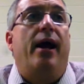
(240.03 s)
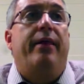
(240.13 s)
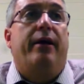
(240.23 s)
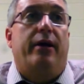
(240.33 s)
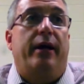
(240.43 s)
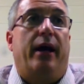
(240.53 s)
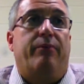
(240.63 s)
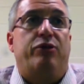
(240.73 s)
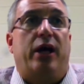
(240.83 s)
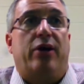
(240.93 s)
they're going to
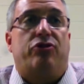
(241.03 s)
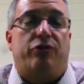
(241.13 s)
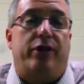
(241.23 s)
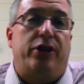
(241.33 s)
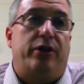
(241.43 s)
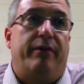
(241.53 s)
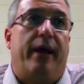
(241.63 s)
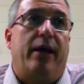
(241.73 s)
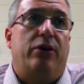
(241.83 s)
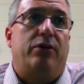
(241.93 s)
help challenge traditional
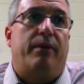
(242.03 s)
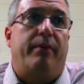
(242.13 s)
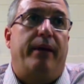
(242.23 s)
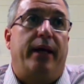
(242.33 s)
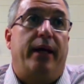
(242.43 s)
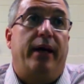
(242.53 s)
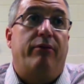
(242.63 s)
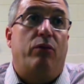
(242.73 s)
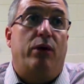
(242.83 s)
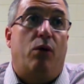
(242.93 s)
values by making
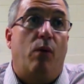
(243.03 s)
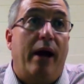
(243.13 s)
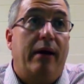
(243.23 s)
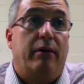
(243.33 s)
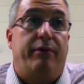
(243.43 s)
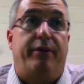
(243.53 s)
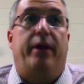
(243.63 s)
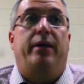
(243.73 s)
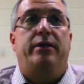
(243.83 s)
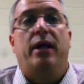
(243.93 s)
everyone aware of
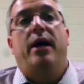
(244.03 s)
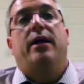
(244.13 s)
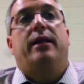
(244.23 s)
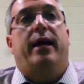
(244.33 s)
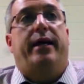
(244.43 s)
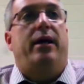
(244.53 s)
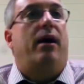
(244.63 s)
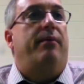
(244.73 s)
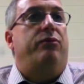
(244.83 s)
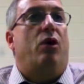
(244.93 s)
things like
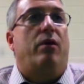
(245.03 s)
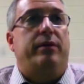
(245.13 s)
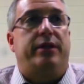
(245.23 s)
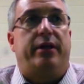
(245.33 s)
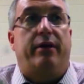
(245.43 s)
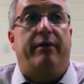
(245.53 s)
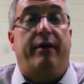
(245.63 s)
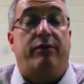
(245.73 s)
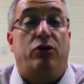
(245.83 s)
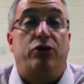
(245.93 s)
Darwin's theory of
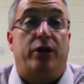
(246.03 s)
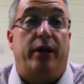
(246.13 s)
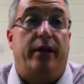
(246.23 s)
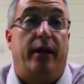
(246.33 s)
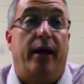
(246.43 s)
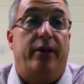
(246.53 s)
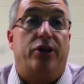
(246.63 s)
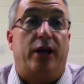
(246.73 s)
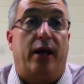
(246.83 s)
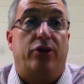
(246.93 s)
evolution and the
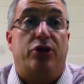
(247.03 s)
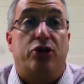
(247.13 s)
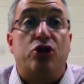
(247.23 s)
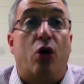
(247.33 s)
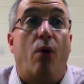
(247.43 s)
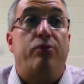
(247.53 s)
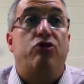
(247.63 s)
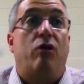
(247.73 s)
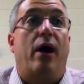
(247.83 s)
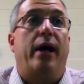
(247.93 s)
challenge in the Scopes
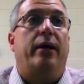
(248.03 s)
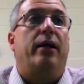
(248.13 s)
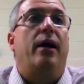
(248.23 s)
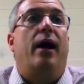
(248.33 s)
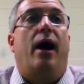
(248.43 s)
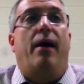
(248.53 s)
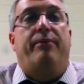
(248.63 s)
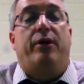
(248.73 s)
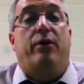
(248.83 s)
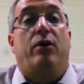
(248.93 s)
trial.
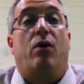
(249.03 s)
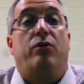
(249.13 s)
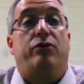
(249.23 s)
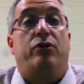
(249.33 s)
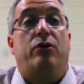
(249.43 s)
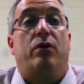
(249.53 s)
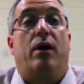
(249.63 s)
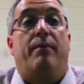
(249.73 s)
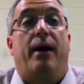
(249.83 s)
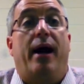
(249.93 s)
They're going
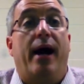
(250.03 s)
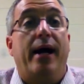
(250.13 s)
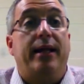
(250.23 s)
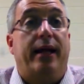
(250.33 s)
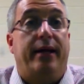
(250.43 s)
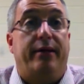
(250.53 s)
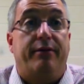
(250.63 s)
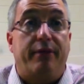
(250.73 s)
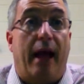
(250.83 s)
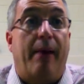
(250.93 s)
to highlight the
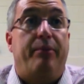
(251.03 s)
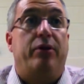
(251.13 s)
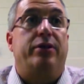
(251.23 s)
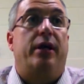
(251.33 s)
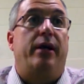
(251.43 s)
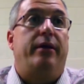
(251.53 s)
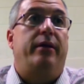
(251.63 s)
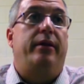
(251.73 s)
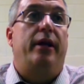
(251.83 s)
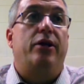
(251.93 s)
flappers
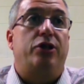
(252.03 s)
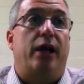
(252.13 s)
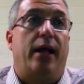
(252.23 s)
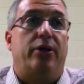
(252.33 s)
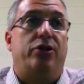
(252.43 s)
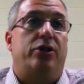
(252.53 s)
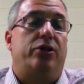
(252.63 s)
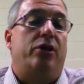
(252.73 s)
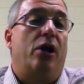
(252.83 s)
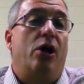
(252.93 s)
and their
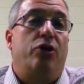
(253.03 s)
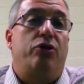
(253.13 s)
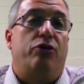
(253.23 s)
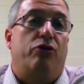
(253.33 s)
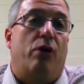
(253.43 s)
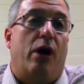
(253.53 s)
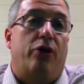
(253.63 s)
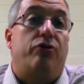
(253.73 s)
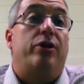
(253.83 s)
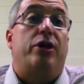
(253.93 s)
challenges to
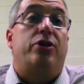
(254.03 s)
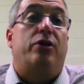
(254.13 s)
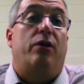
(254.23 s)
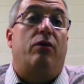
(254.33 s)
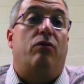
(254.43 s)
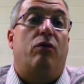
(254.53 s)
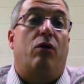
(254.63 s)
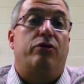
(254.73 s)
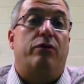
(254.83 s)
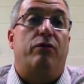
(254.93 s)
traditional
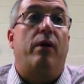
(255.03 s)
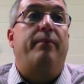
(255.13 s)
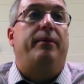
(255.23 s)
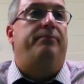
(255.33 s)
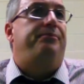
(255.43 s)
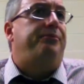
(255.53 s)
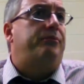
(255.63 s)
roles of women.